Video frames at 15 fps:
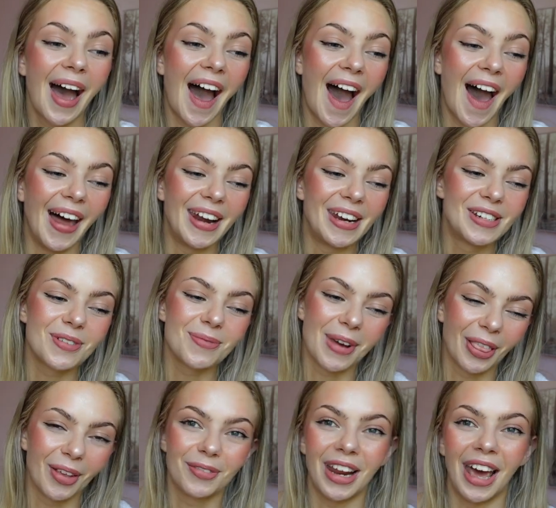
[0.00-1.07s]
And we
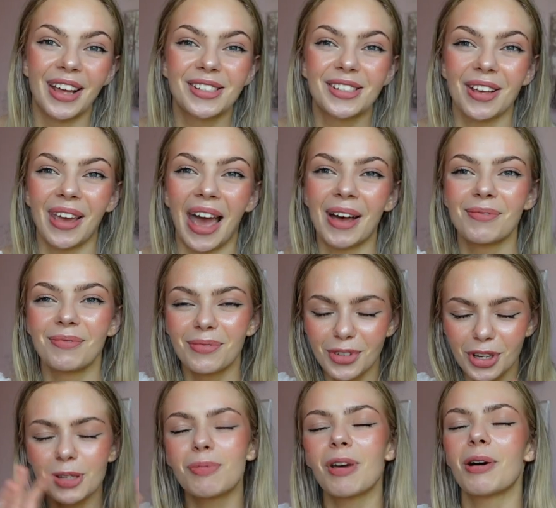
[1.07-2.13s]
loved it. So yeah,
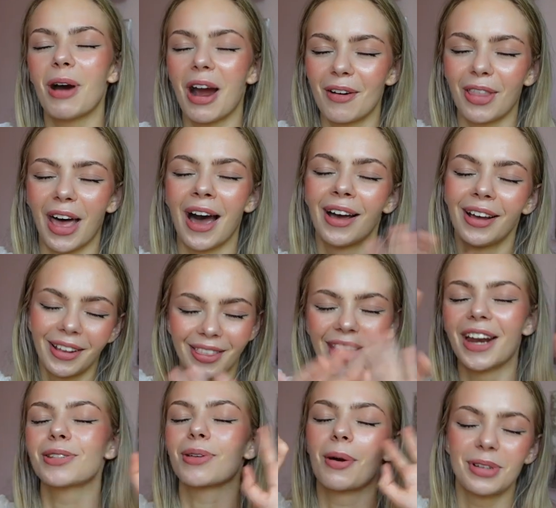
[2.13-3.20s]
just be aware of that. That
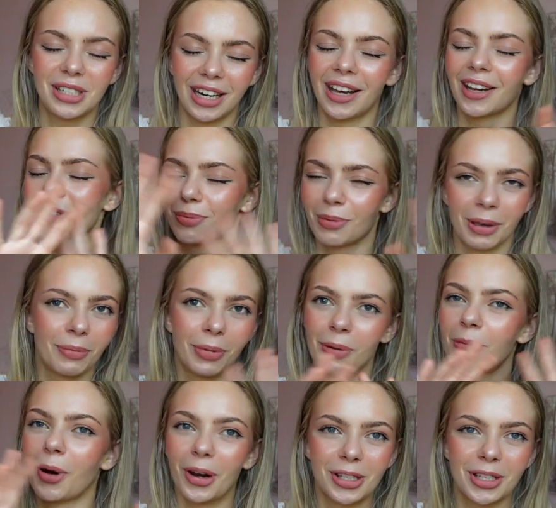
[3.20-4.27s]
is why we did it, because we
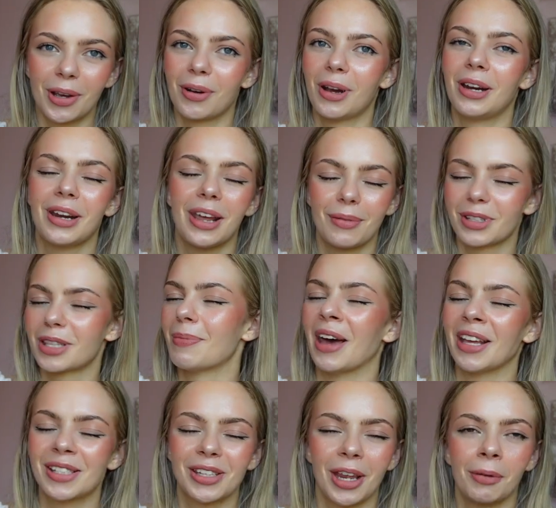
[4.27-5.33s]
wanted to, and it was the
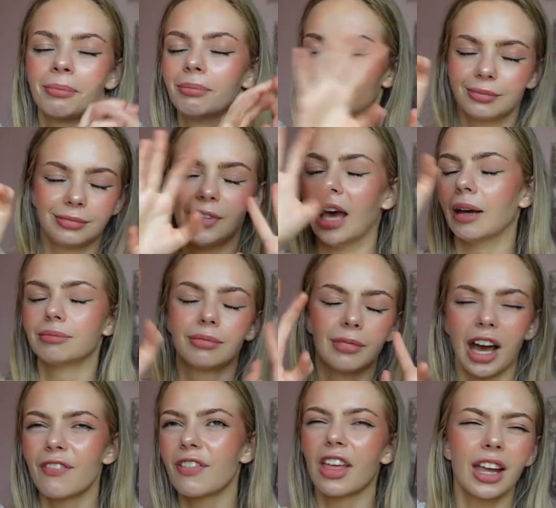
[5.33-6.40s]
best. So yeah,
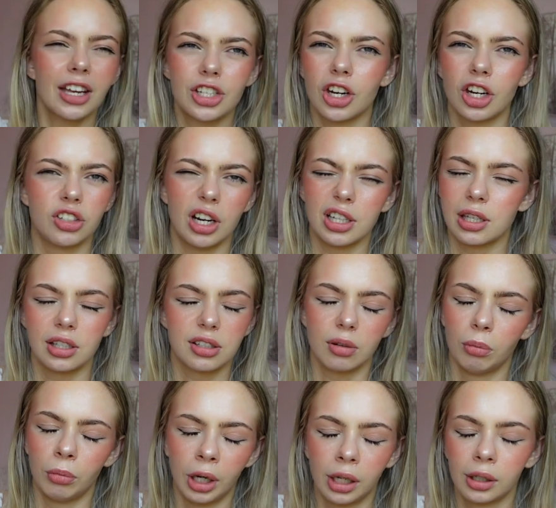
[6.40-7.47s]
I feel like I should address it
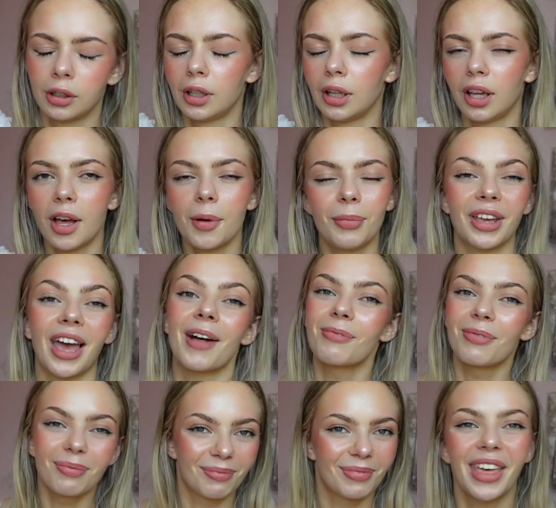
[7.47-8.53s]
somewhere. But yeah,
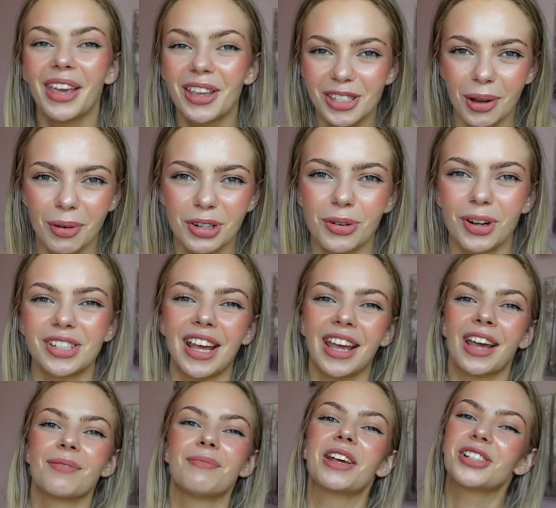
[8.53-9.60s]
thank you so much for
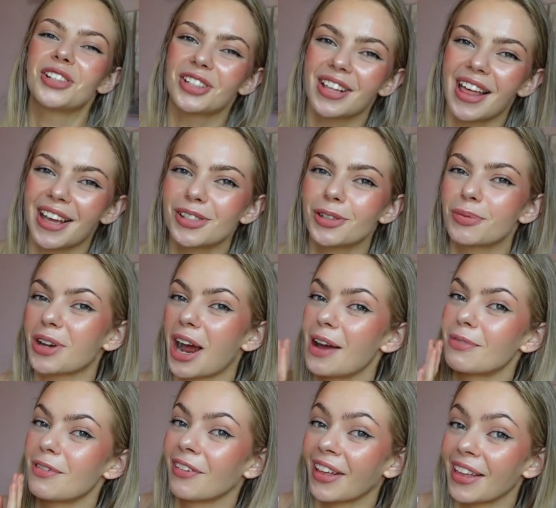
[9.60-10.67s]
watching. Make sure to like and
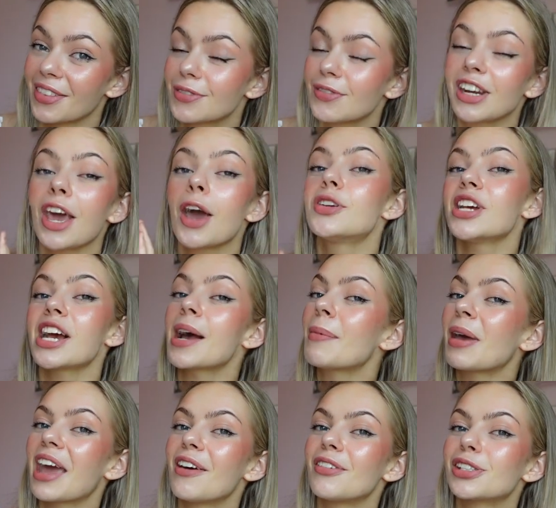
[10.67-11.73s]
subscribe if you like this video. Check out
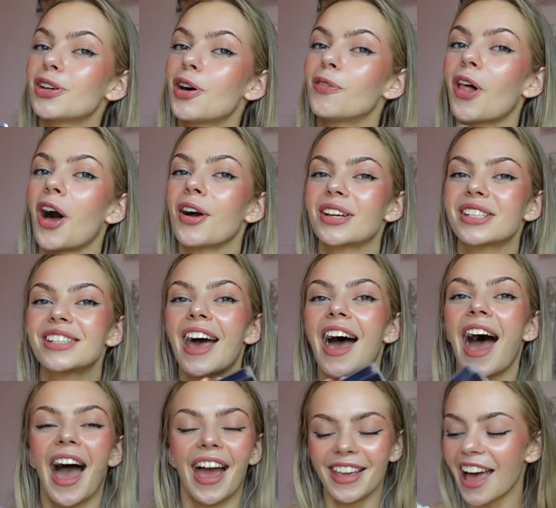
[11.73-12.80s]
my Eras Tour vlogs.
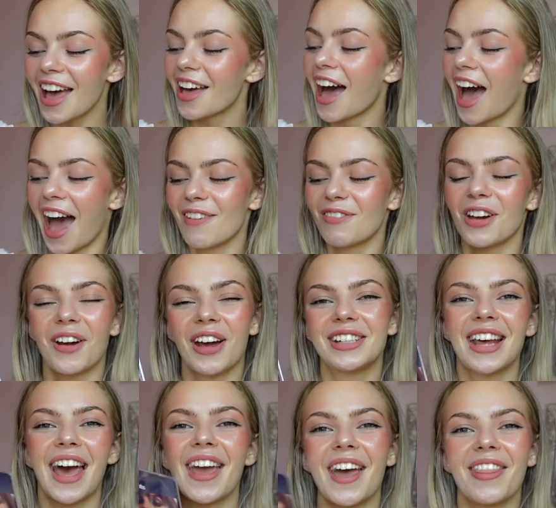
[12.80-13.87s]
And yeah, have a great
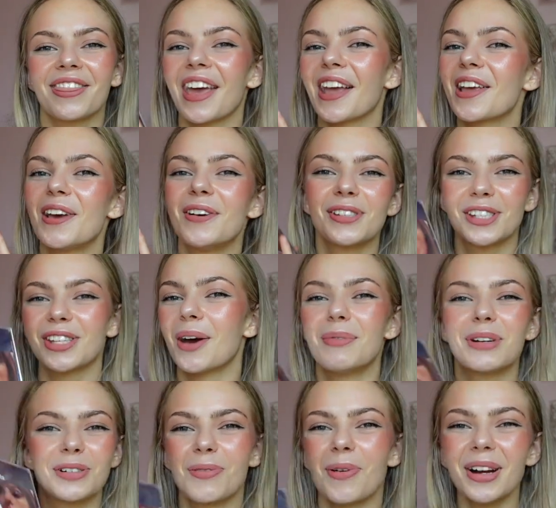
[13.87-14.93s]
day, and thank you so
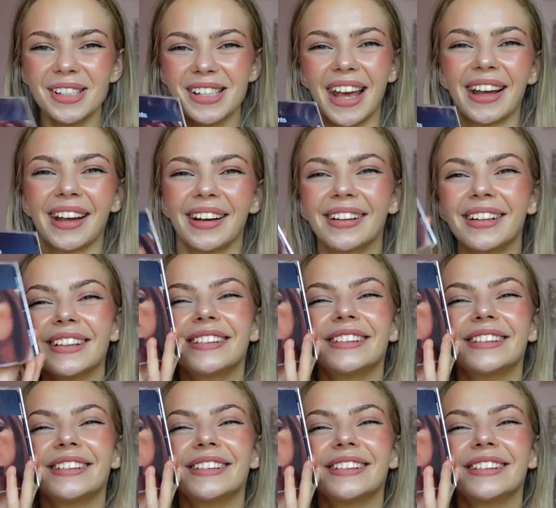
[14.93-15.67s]
much for watching.